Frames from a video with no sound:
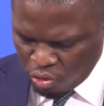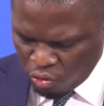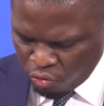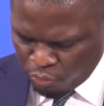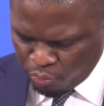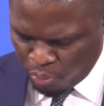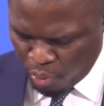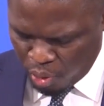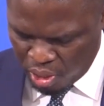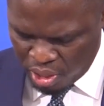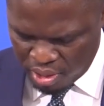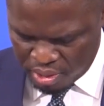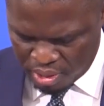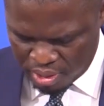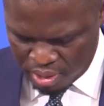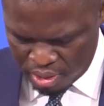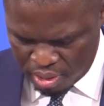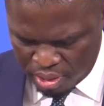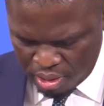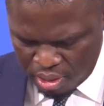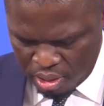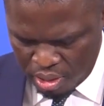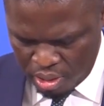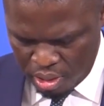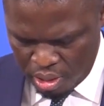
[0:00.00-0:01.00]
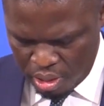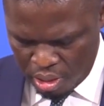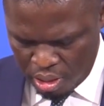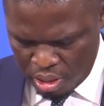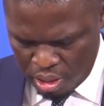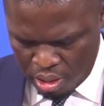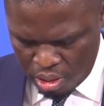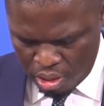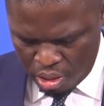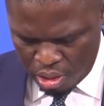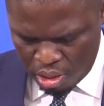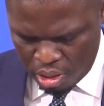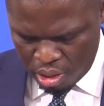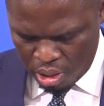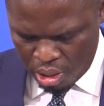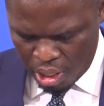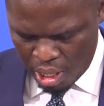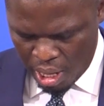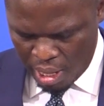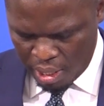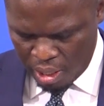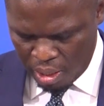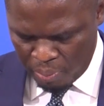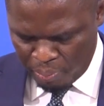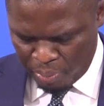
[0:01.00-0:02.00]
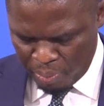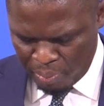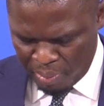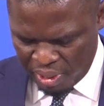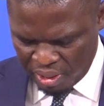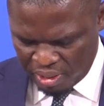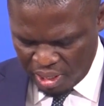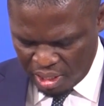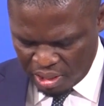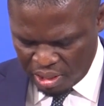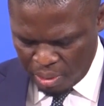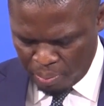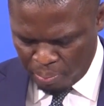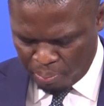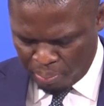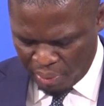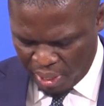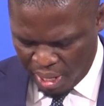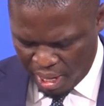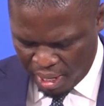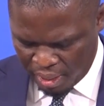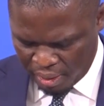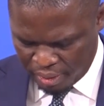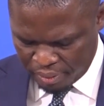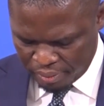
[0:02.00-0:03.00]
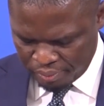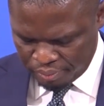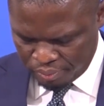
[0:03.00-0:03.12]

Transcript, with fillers: national youth policy and implementation plan,